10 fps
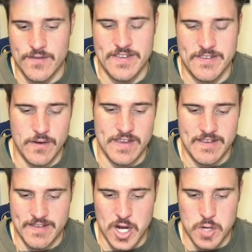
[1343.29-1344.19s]
Obviously, he's got the
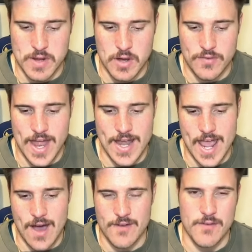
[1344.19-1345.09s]
extension beyond that now.